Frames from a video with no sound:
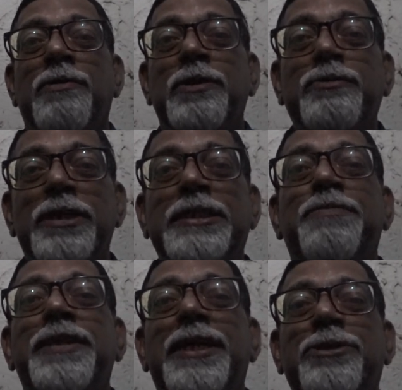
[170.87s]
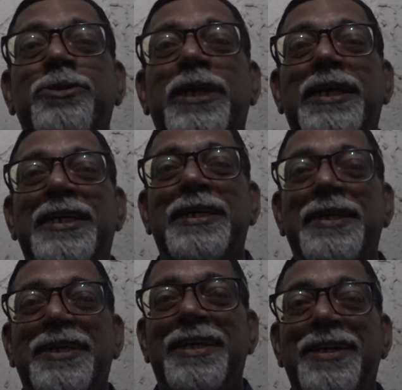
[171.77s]
which was similar to
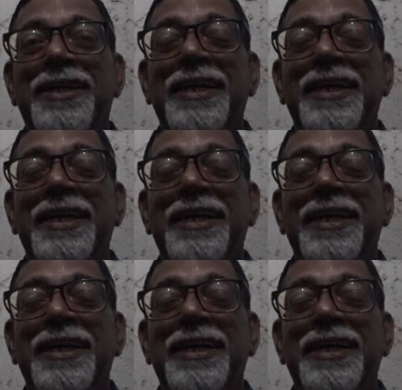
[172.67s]
the